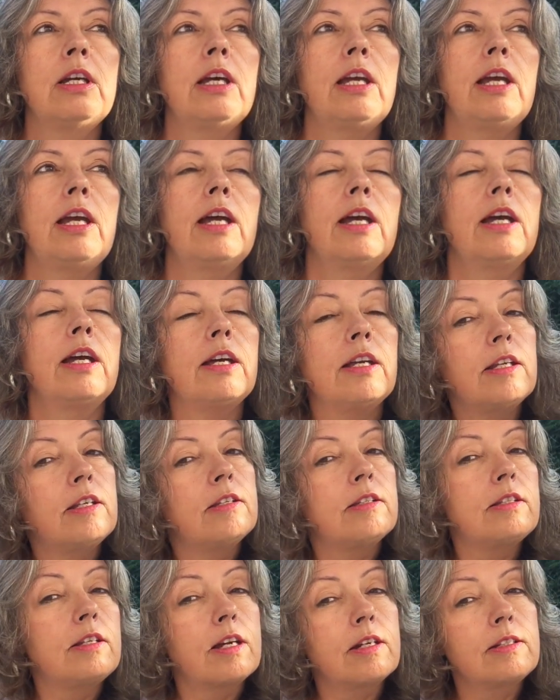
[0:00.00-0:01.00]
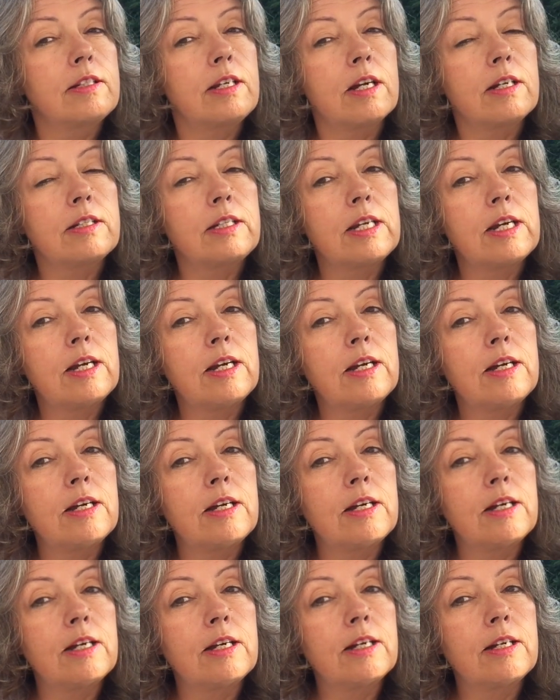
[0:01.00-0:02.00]
and tug, tug,
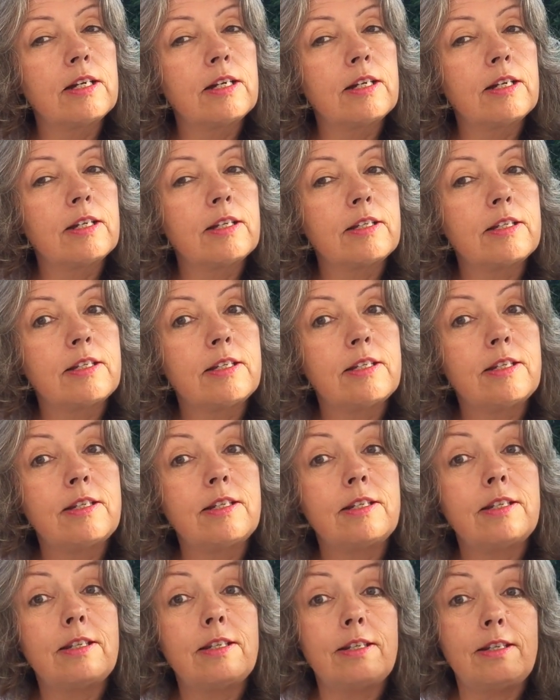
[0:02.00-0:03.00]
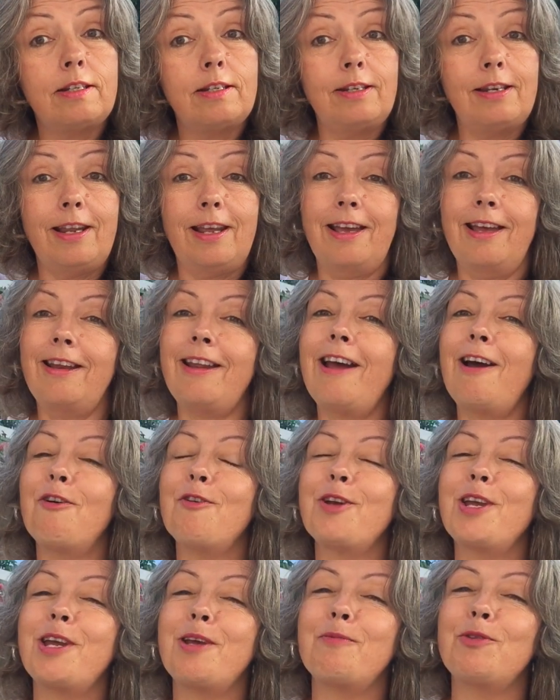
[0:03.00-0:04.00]
tug, and out
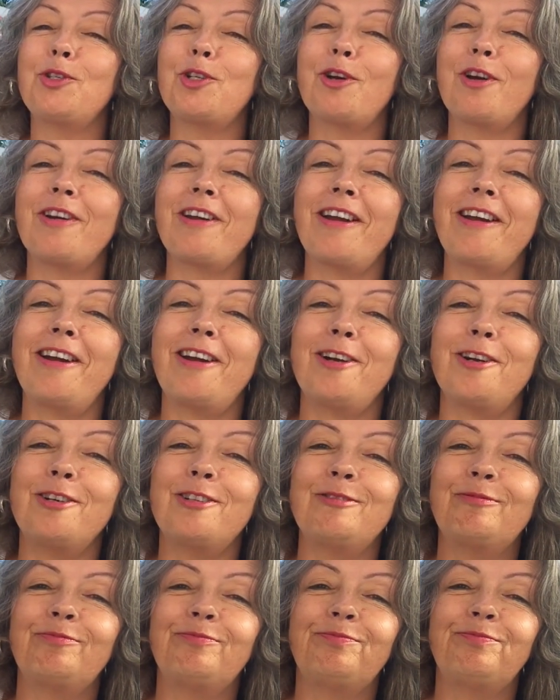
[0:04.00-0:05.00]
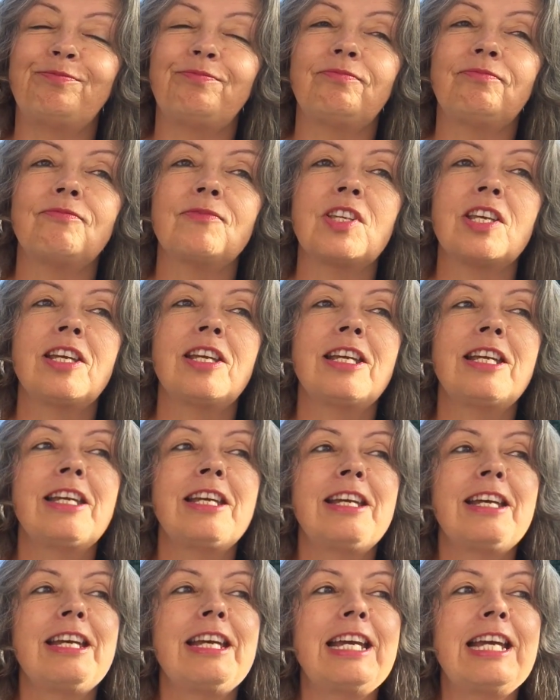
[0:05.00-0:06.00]
came a chunk of hair.
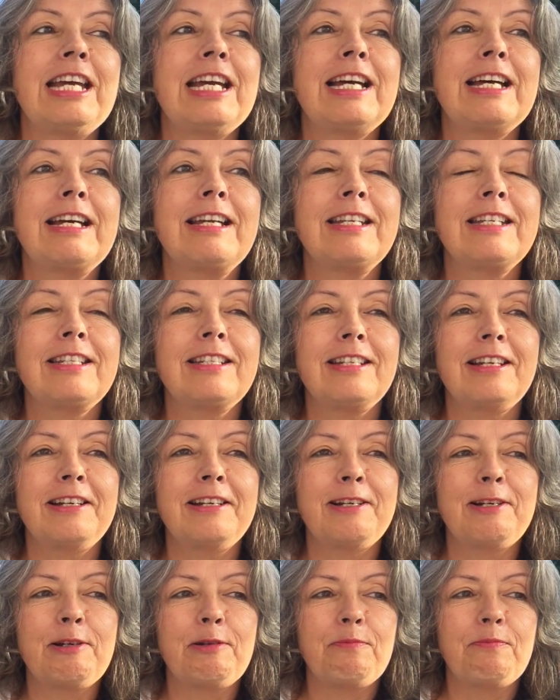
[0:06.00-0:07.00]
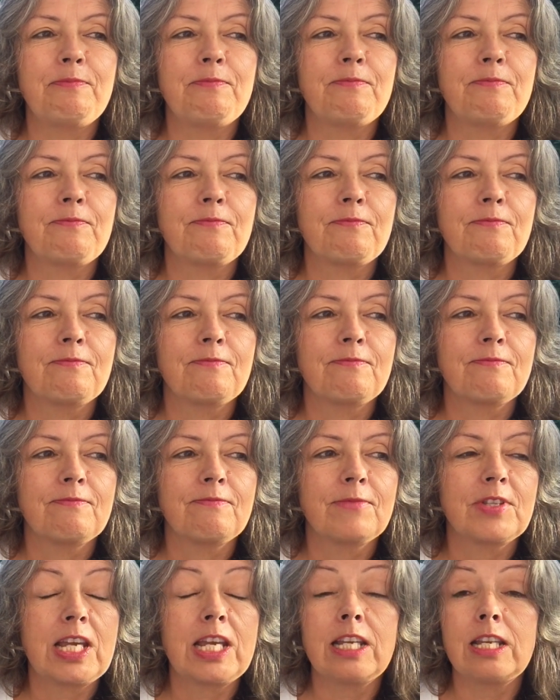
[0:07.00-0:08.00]
And um,
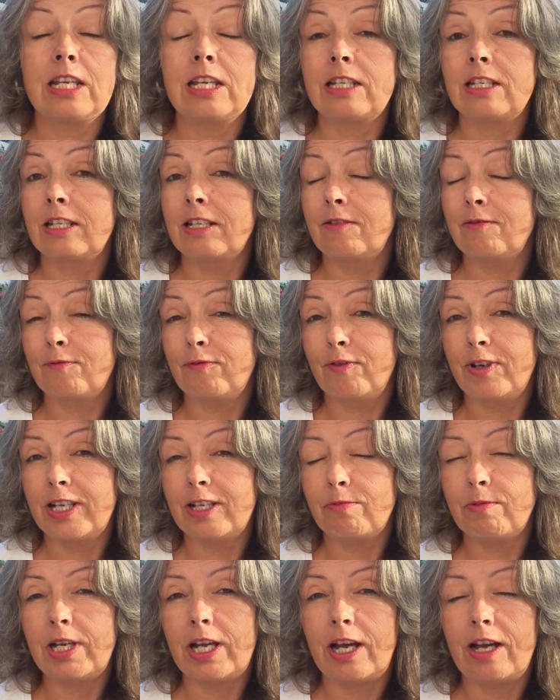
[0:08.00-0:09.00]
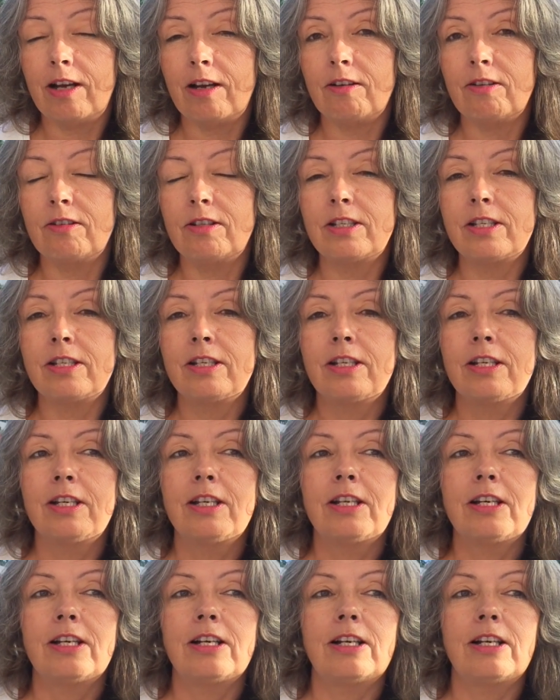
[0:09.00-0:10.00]
it, it, didn't freak me out.
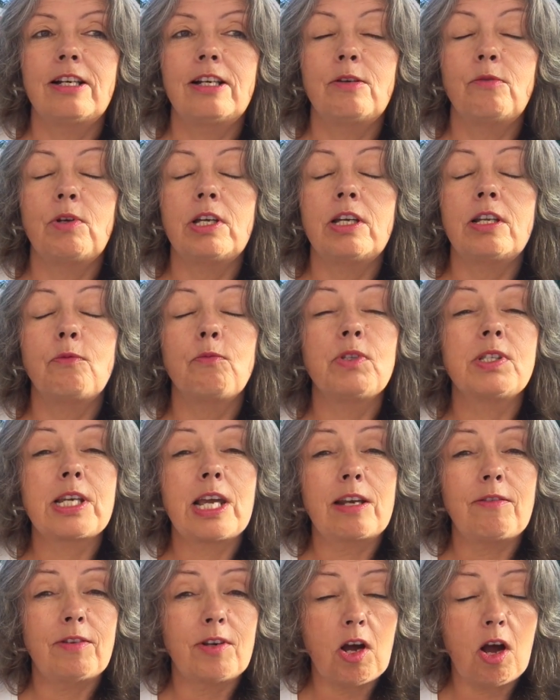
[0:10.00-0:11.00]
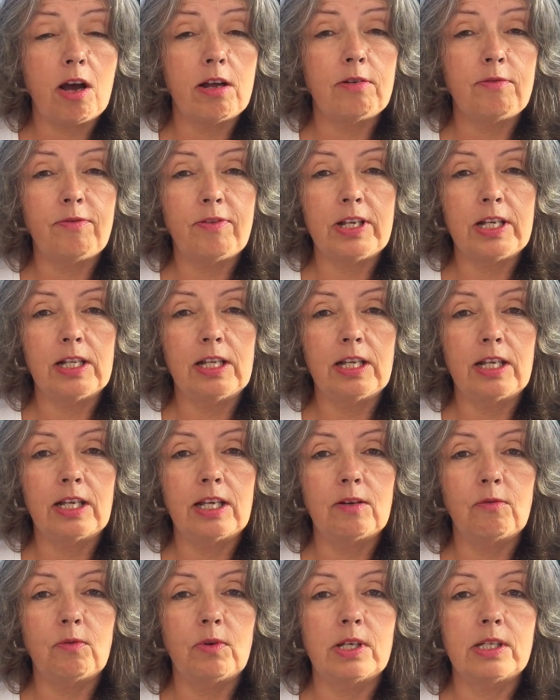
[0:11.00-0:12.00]
Uh, and it was kind of an odd feeling.
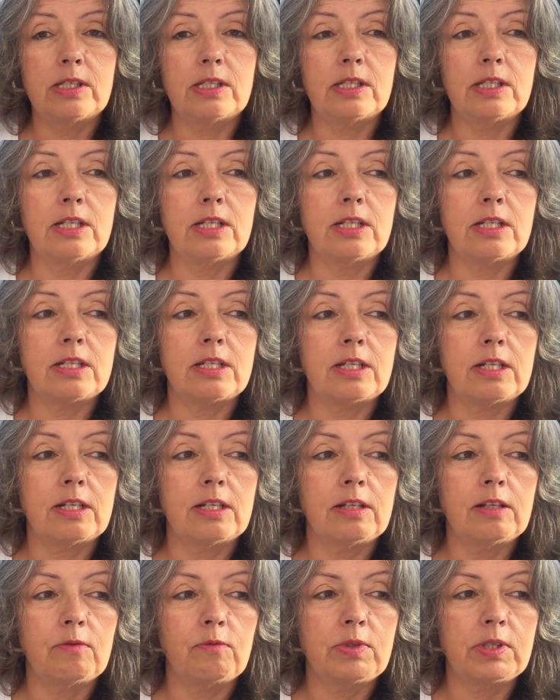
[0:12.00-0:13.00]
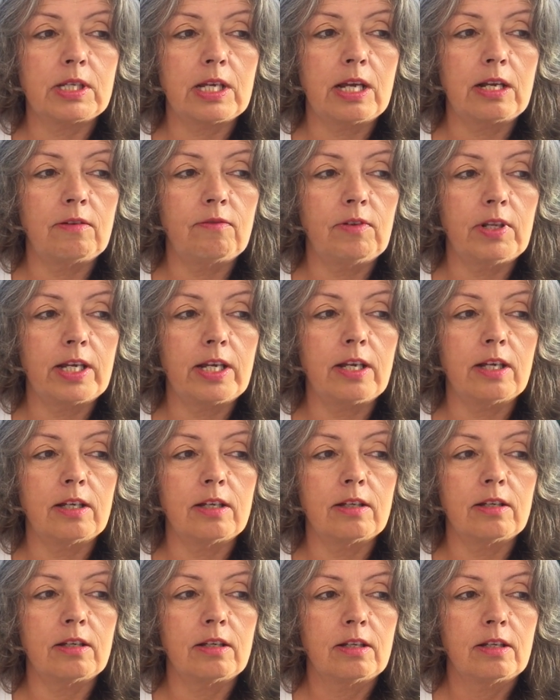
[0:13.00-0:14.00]
It wasn't, uh, it was kind of like
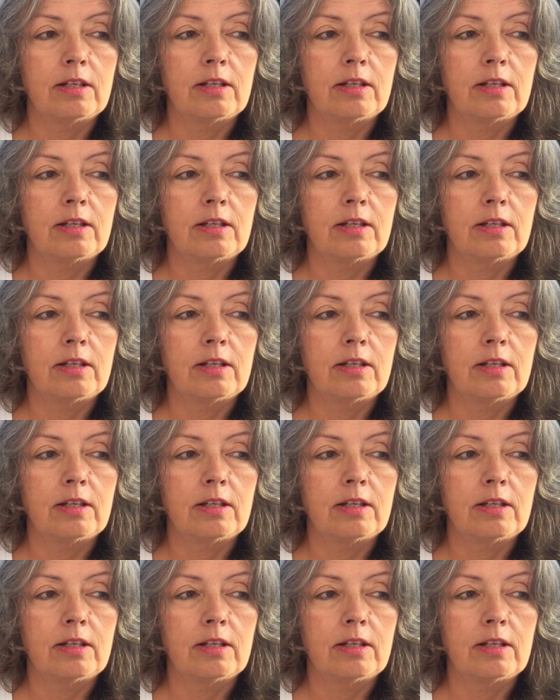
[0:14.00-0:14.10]
a,